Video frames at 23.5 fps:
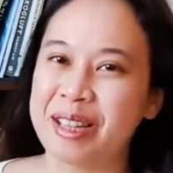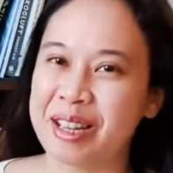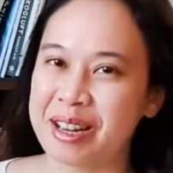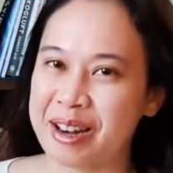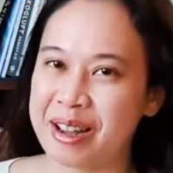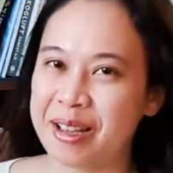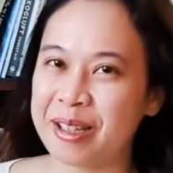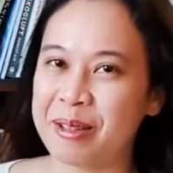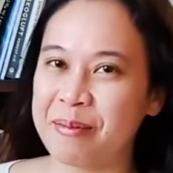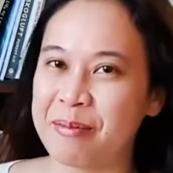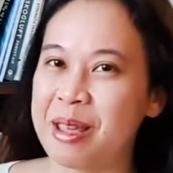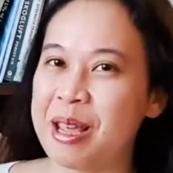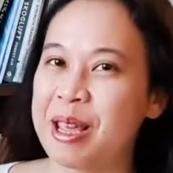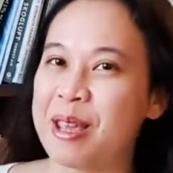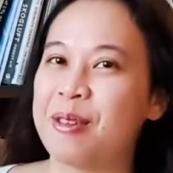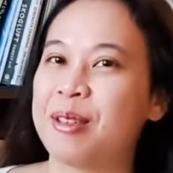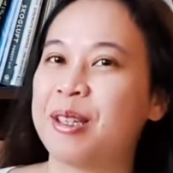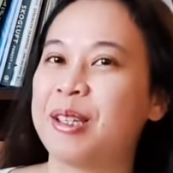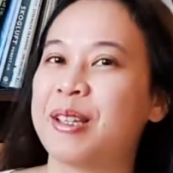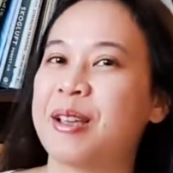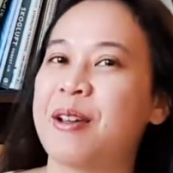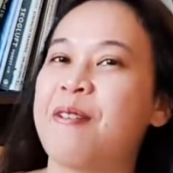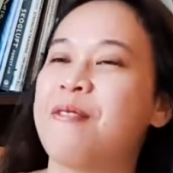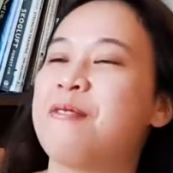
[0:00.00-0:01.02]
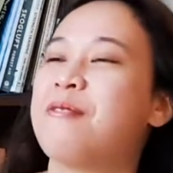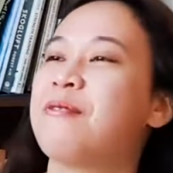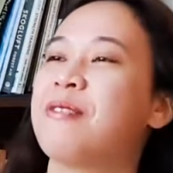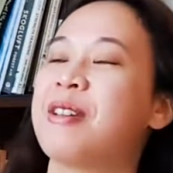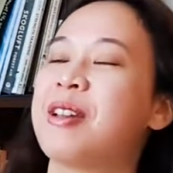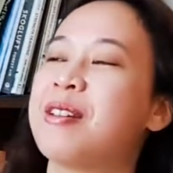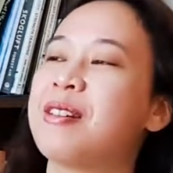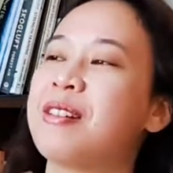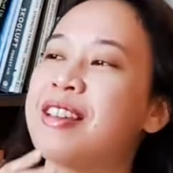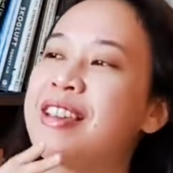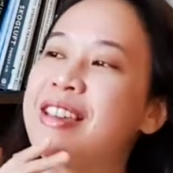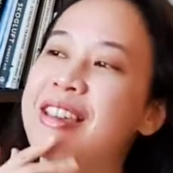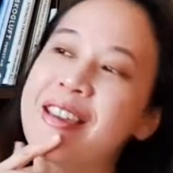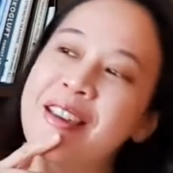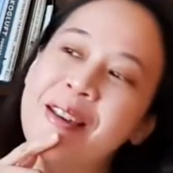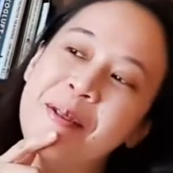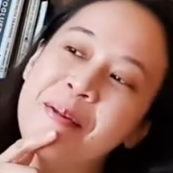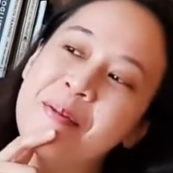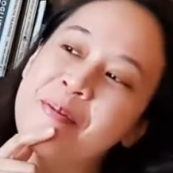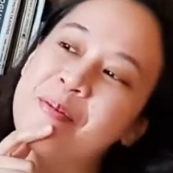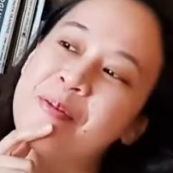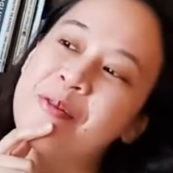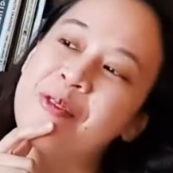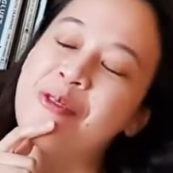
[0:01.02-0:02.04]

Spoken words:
It does make you sound very